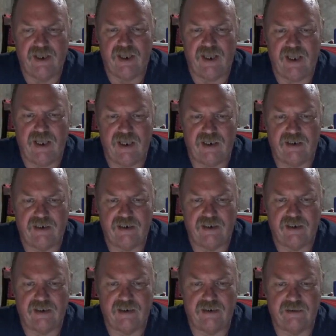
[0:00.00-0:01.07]
and
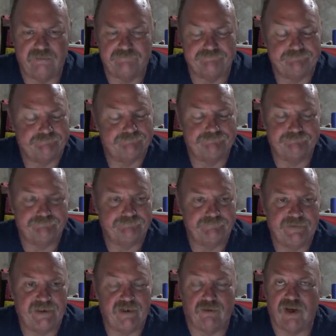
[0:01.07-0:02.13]

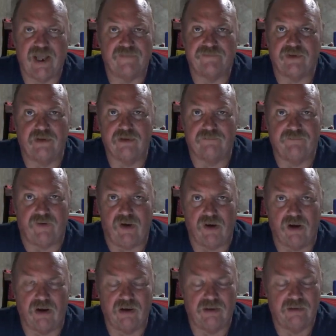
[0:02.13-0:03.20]
you don't have to look
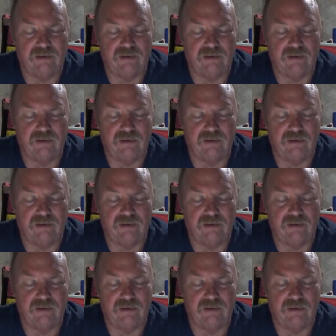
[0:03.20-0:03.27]
far.